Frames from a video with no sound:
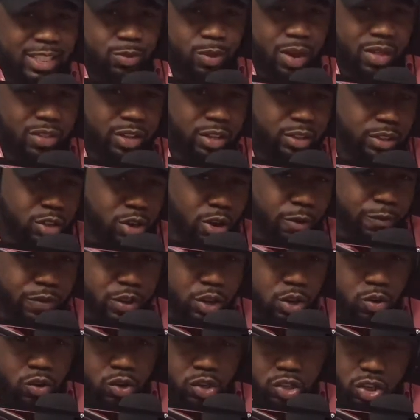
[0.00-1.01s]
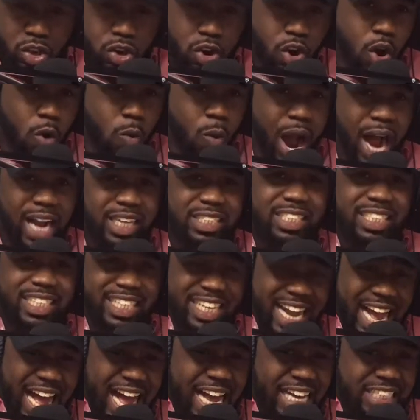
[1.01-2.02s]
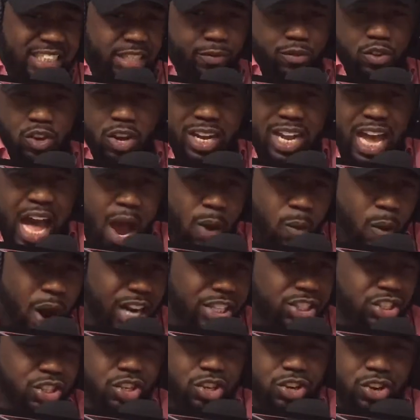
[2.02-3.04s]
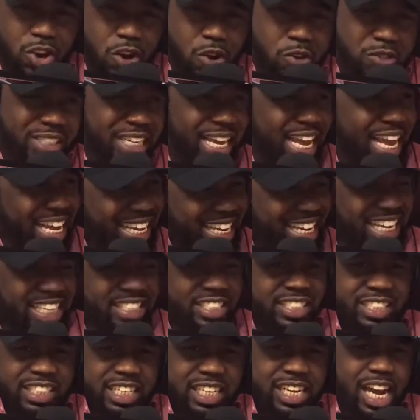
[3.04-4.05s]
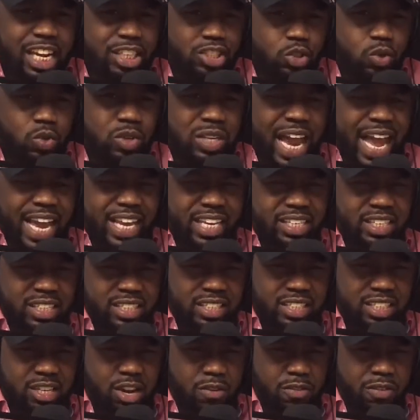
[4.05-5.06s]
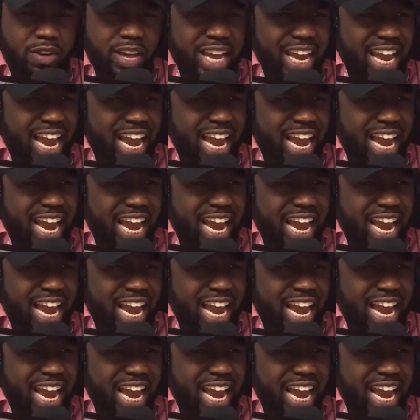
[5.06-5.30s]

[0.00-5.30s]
whether, if you're girl watching guys, if you're a guy watching girls, can see that you like yourself.